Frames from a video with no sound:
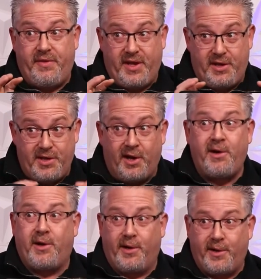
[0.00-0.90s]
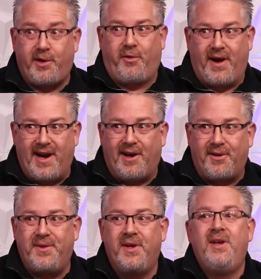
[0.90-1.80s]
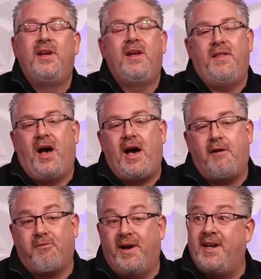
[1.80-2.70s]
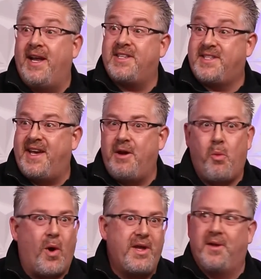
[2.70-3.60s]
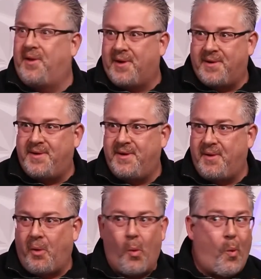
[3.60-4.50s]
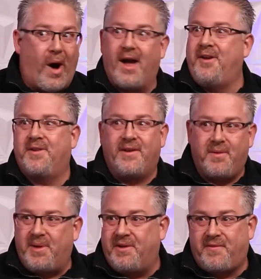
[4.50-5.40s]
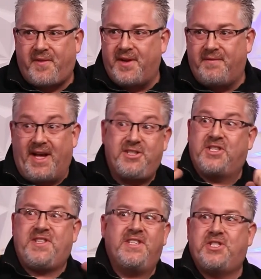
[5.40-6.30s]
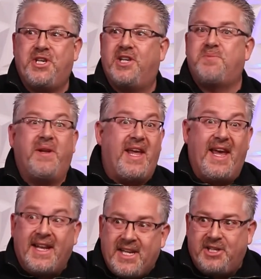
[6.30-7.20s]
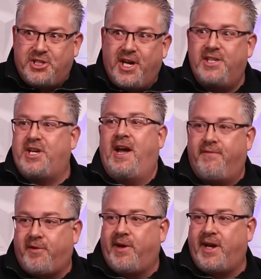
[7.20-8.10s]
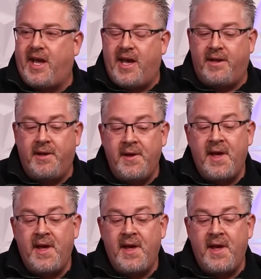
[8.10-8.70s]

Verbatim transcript: younger crowd write an essay, what you learned, why you'll never be in front of not just this judge, but any judge ever again.